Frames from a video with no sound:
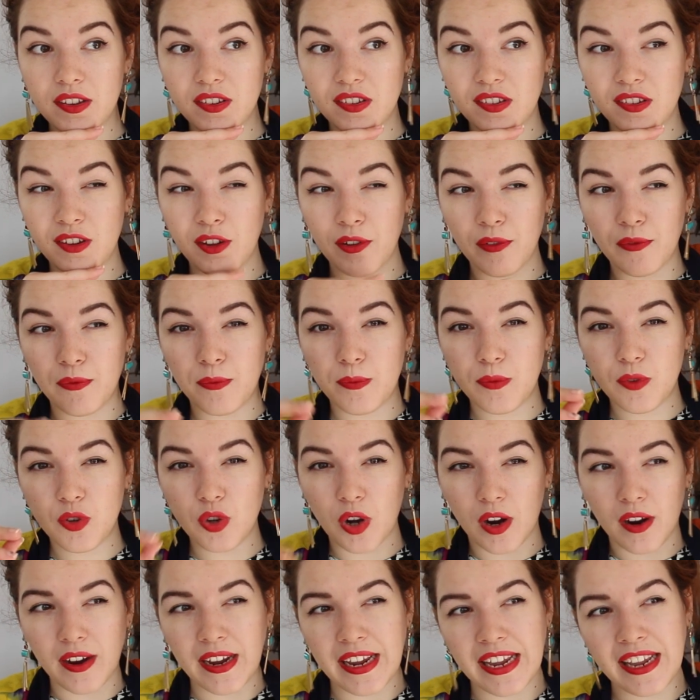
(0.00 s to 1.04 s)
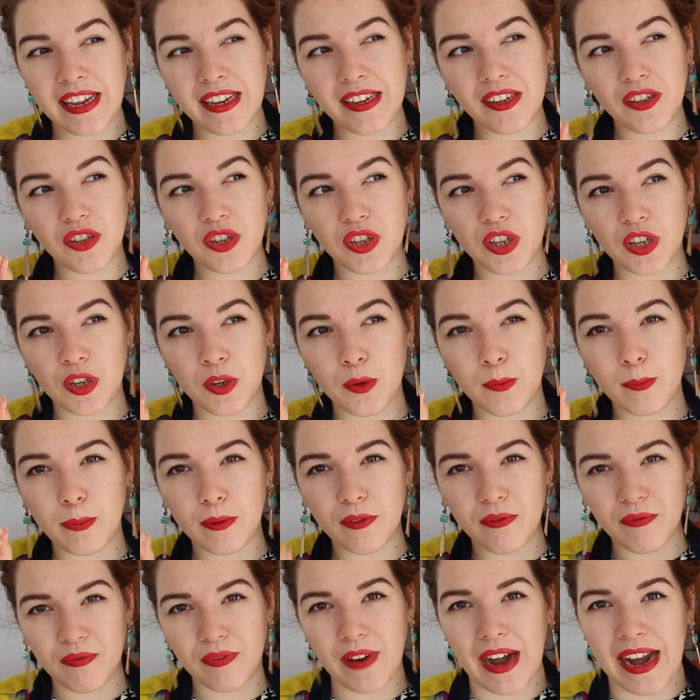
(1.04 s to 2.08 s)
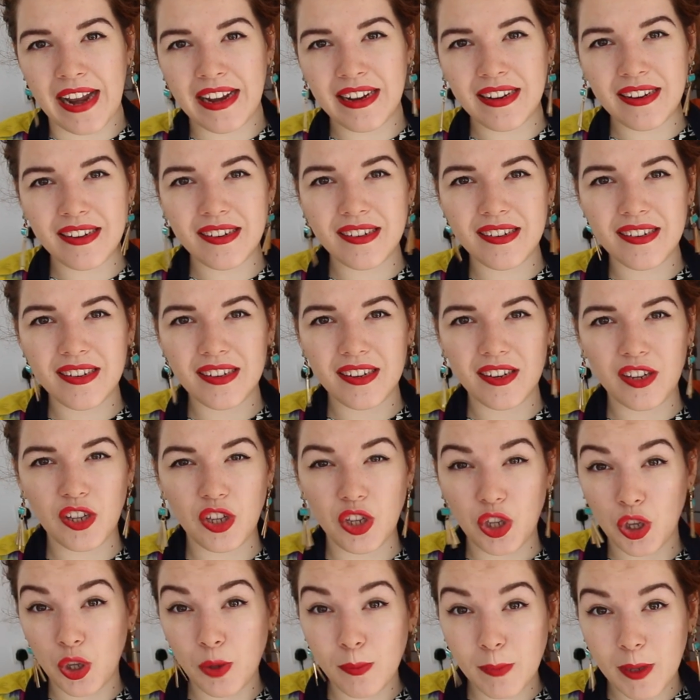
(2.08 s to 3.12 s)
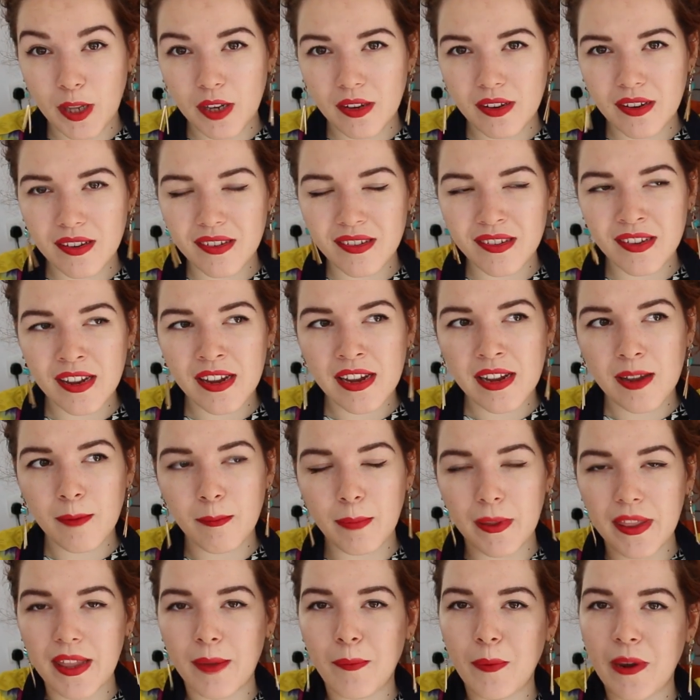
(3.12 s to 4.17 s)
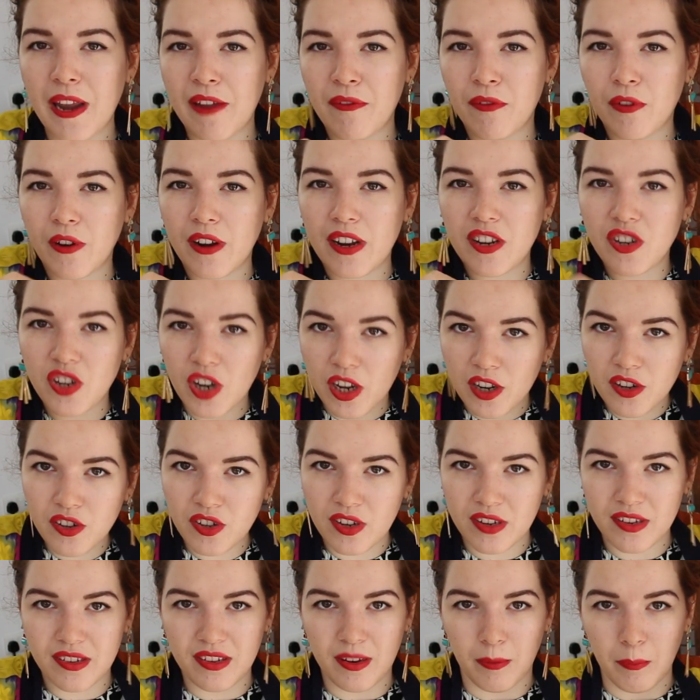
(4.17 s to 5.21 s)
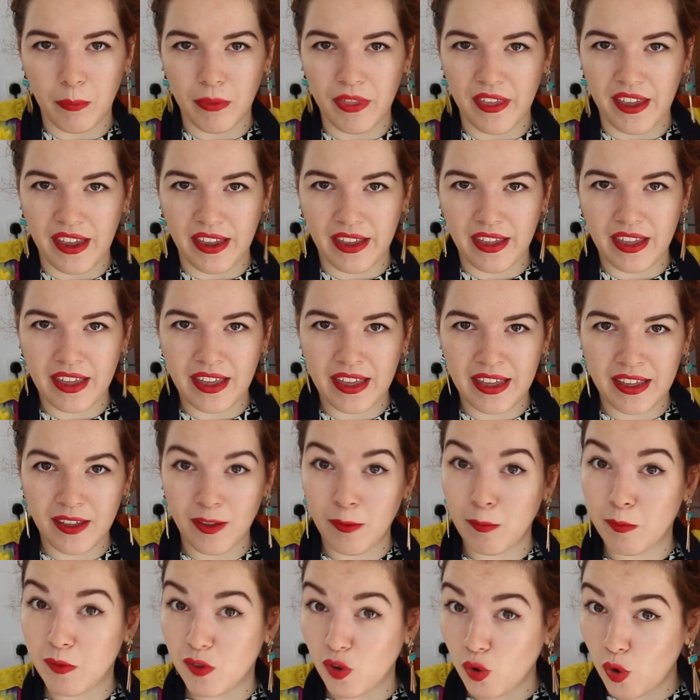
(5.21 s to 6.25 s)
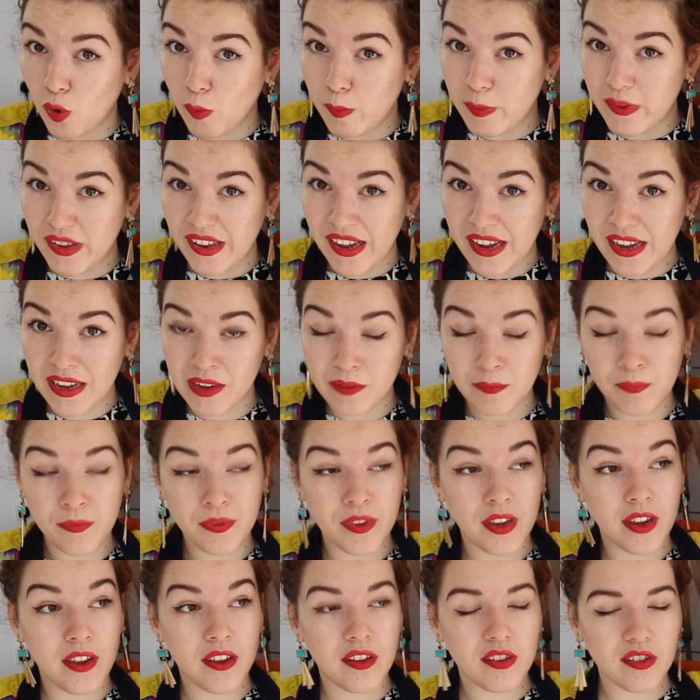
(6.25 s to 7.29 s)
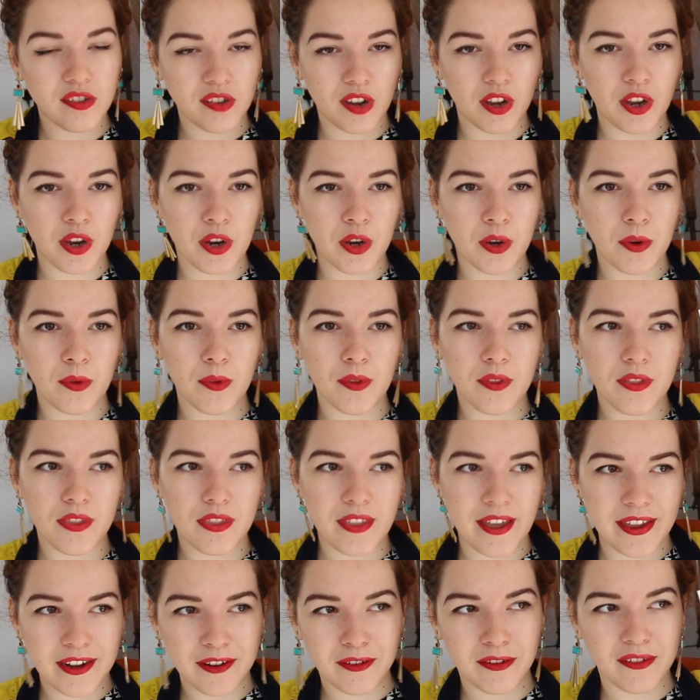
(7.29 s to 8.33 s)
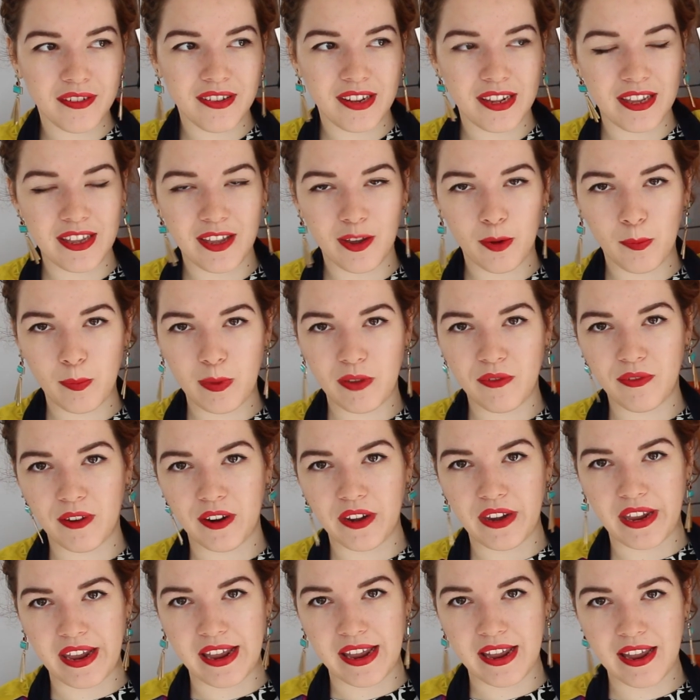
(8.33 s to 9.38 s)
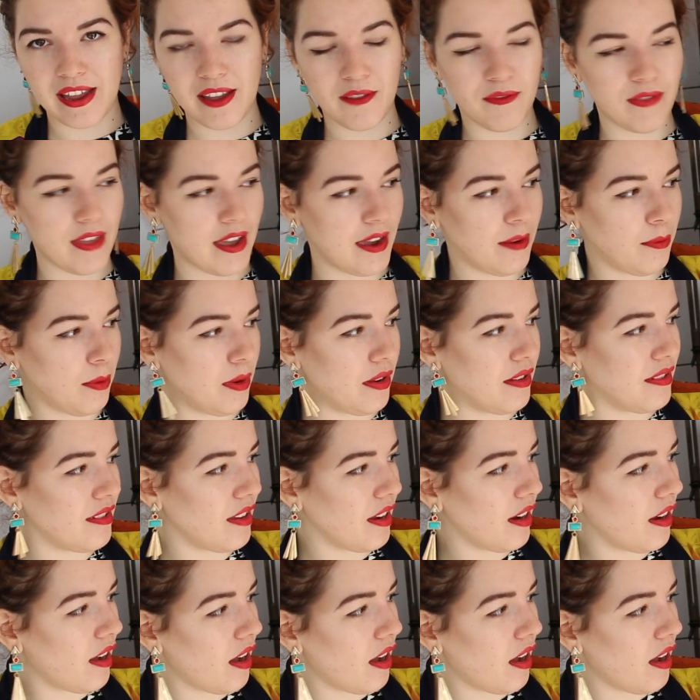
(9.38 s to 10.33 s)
sort of trying to befriend humans, but then whenever it touches something, it absorbs it. So then I was thinking it would be funny if there was a